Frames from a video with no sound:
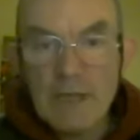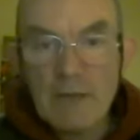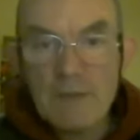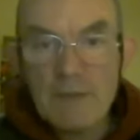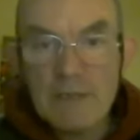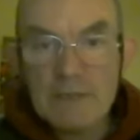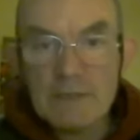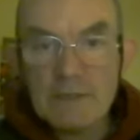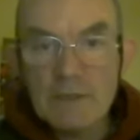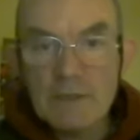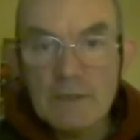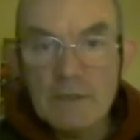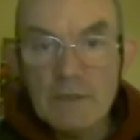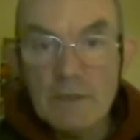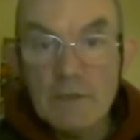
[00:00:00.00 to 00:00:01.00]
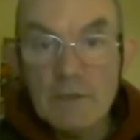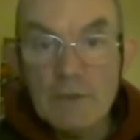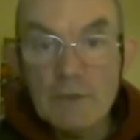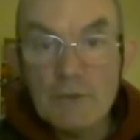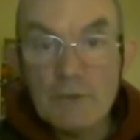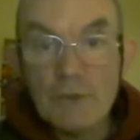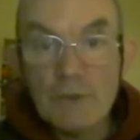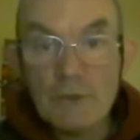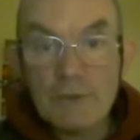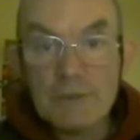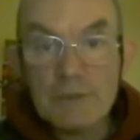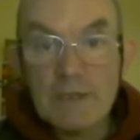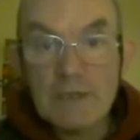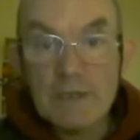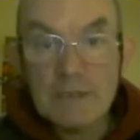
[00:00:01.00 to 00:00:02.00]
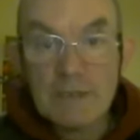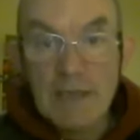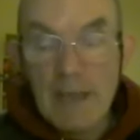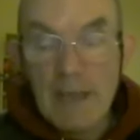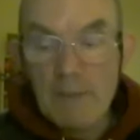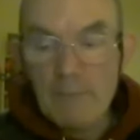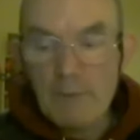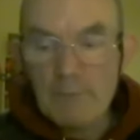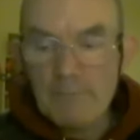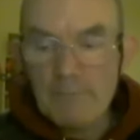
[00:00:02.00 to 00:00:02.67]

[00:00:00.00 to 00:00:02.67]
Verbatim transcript: enemies do not escape.